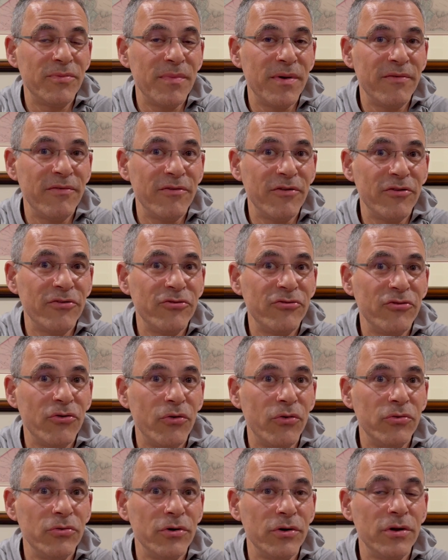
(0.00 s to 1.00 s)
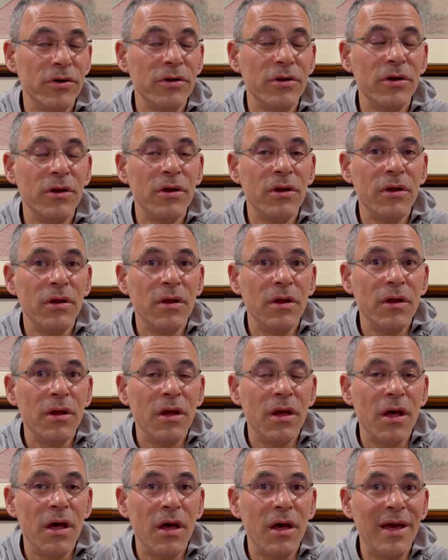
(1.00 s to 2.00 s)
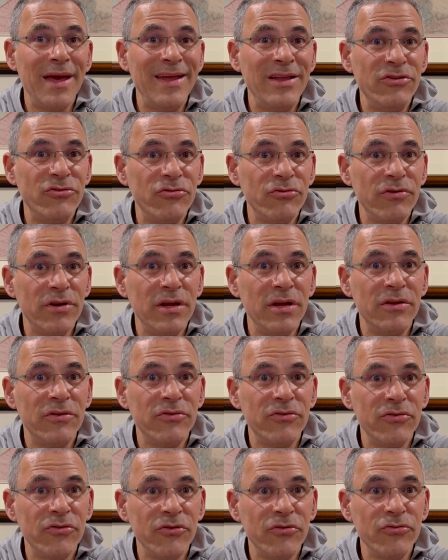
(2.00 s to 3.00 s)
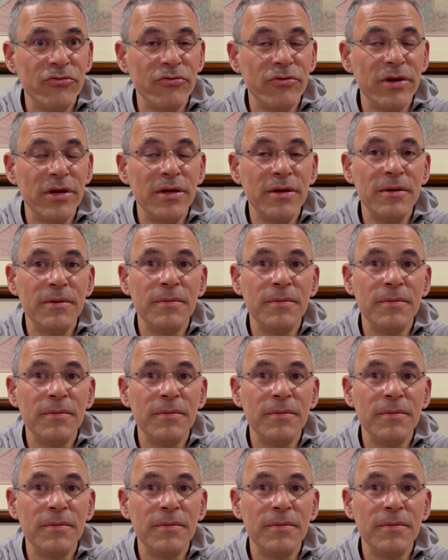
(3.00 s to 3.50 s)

my first shoulder uh, injury and surgery.